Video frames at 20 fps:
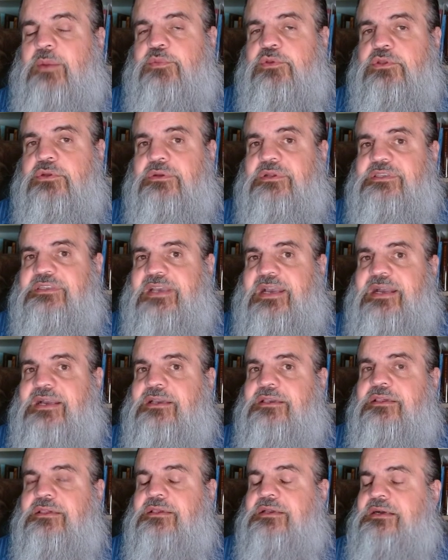popular
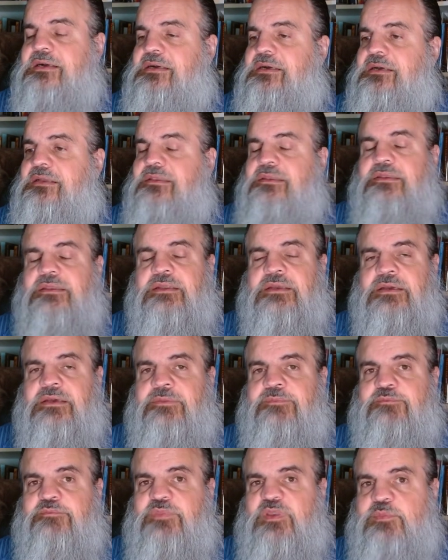attacks on
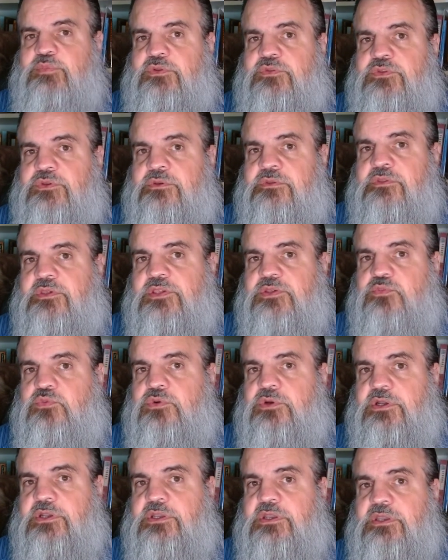um, people doing this
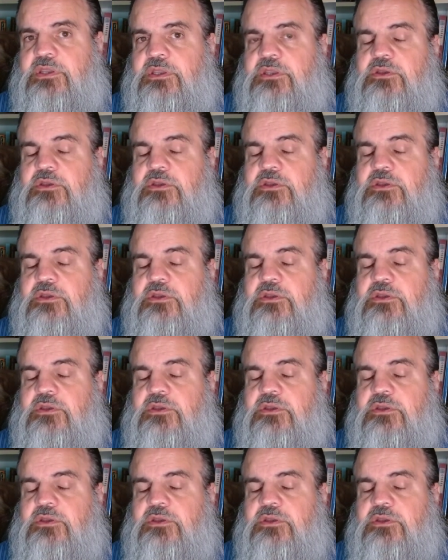work.